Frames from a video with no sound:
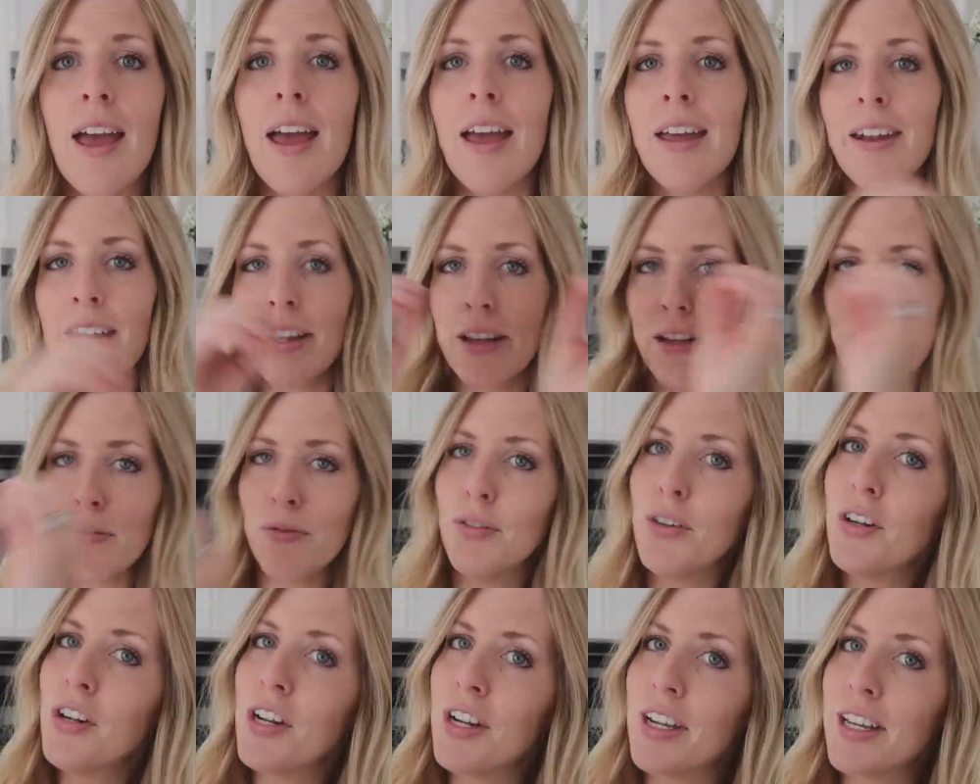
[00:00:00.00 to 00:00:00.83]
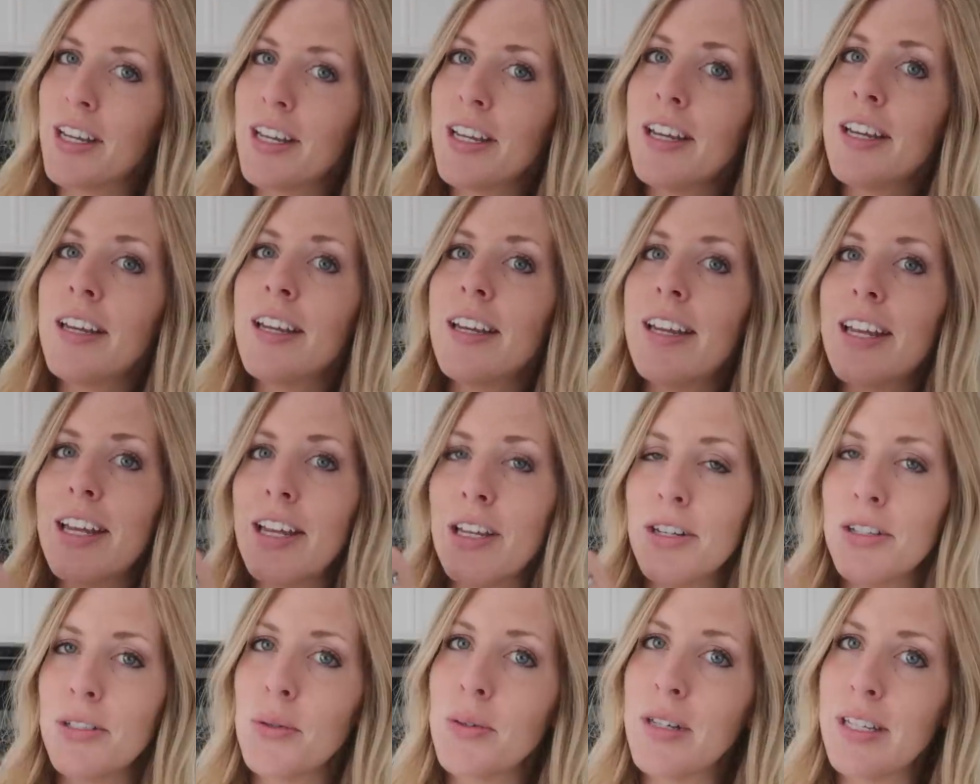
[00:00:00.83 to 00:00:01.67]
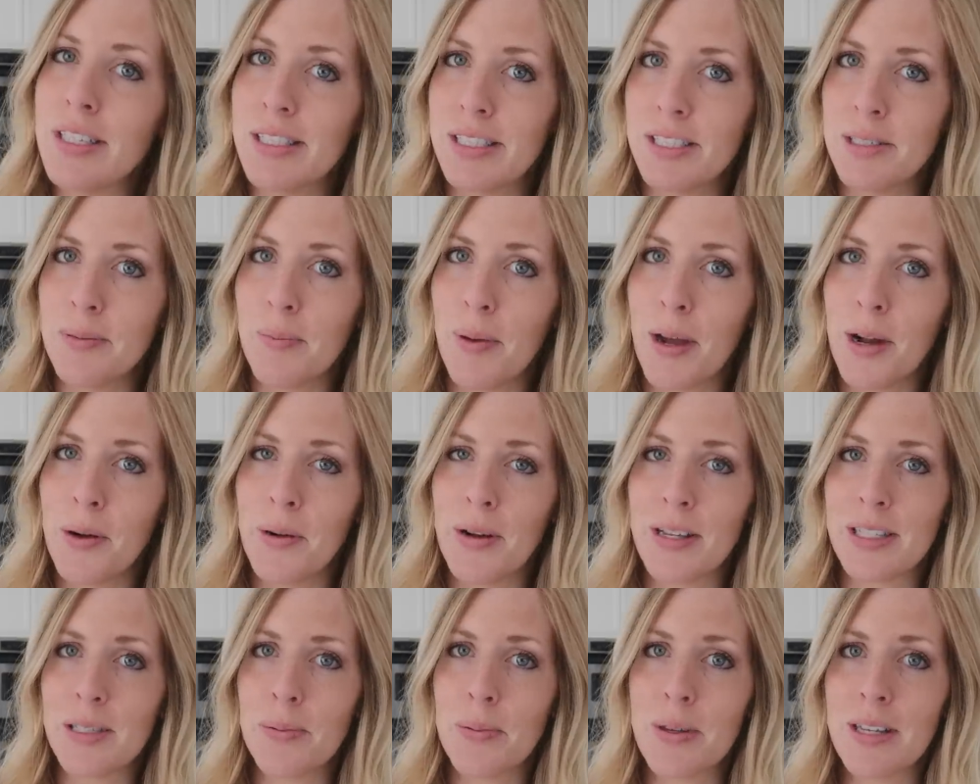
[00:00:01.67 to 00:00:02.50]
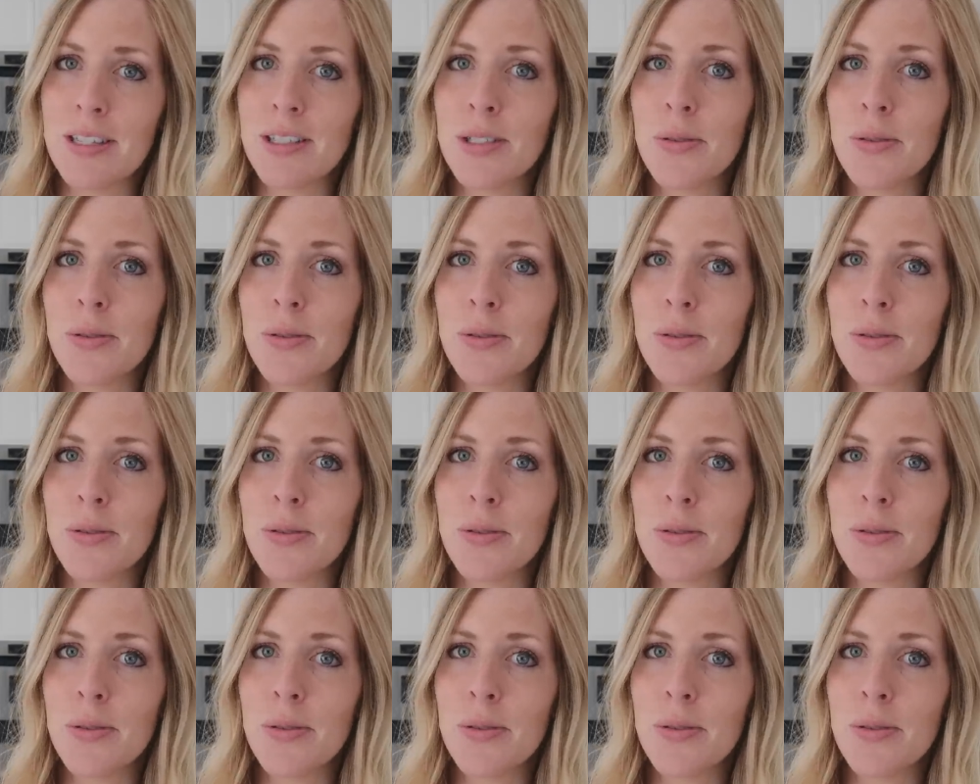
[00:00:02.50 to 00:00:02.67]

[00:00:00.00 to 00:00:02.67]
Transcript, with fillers: and I converted it into an Instant Pot recipe.